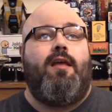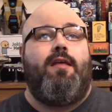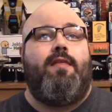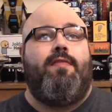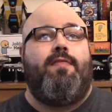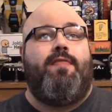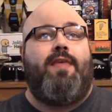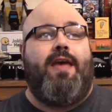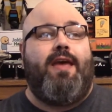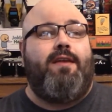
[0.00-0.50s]

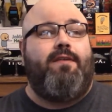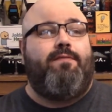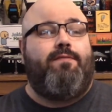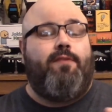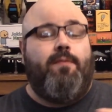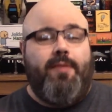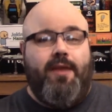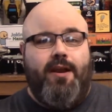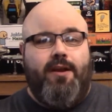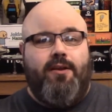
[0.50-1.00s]
Then
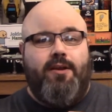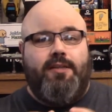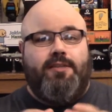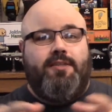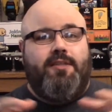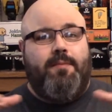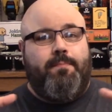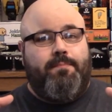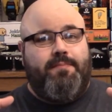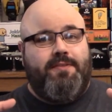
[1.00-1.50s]
from there,
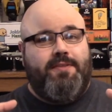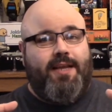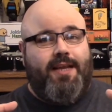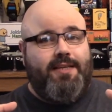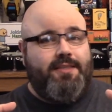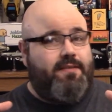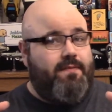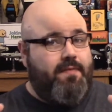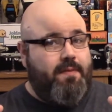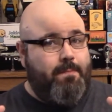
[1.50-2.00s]
it's the
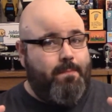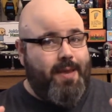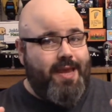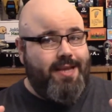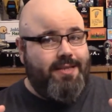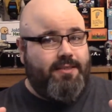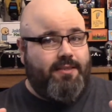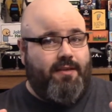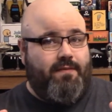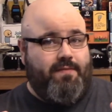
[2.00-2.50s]
size of the
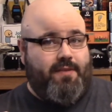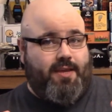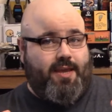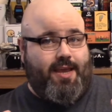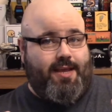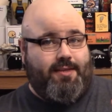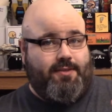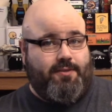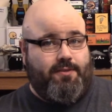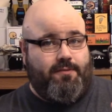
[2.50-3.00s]
base of the
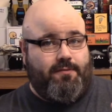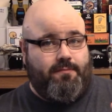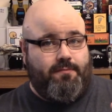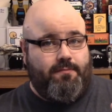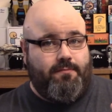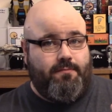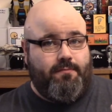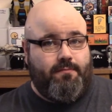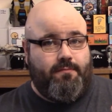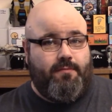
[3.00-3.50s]
castle.
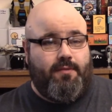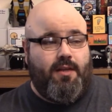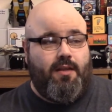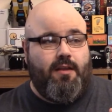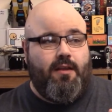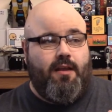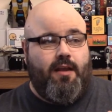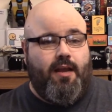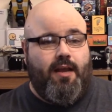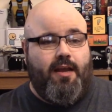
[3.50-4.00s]

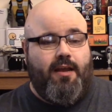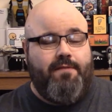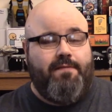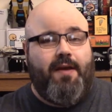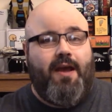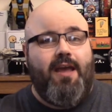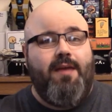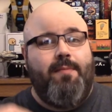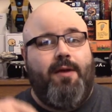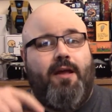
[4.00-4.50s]
If
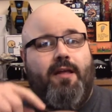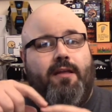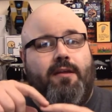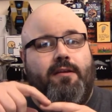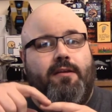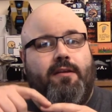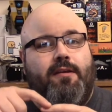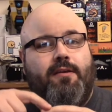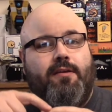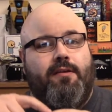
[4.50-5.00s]
I am
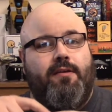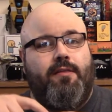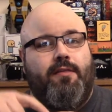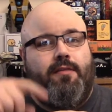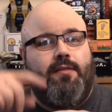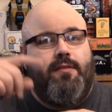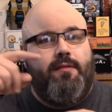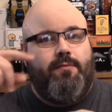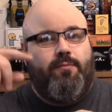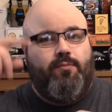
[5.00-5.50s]
on
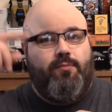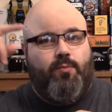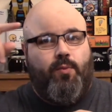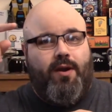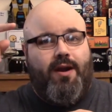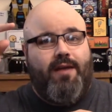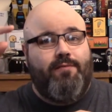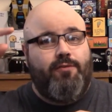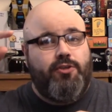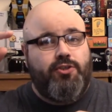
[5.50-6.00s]

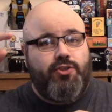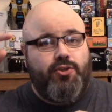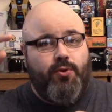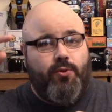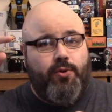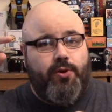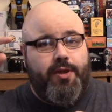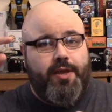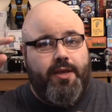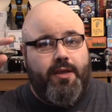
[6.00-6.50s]
whatever
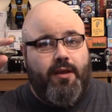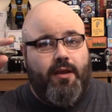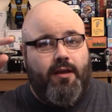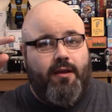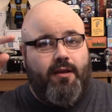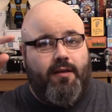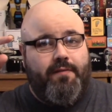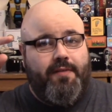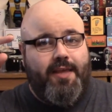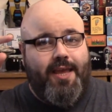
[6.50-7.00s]
story
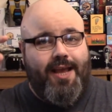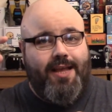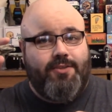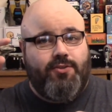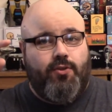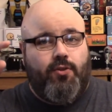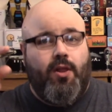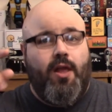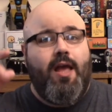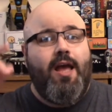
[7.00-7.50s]
of the
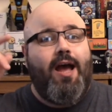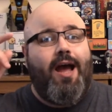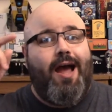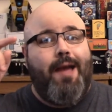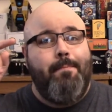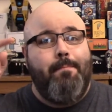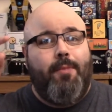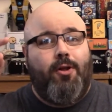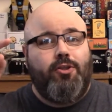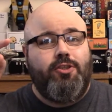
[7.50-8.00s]
castle, I
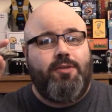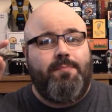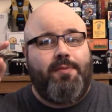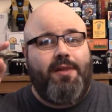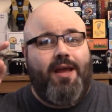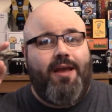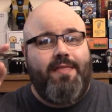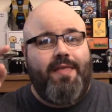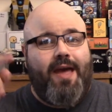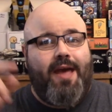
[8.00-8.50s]

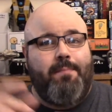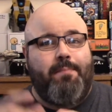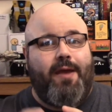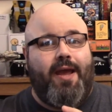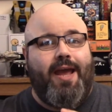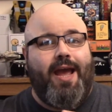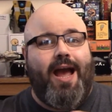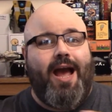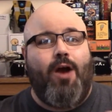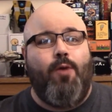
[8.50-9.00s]
multiply that
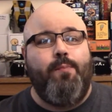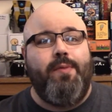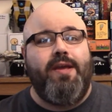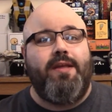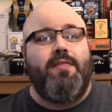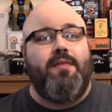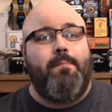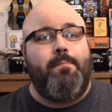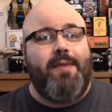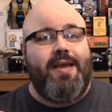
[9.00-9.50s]
by how
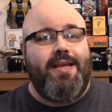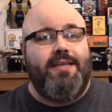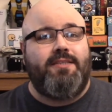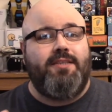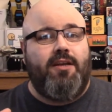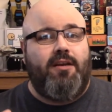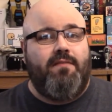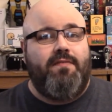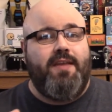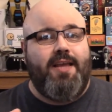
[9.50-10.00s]
big the
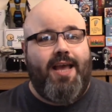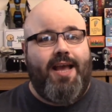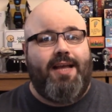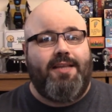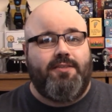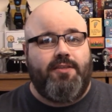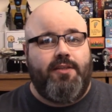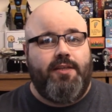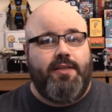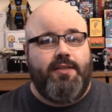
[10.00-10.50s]
base of the
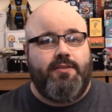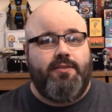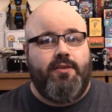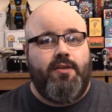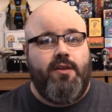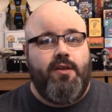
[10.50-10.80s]
castle is.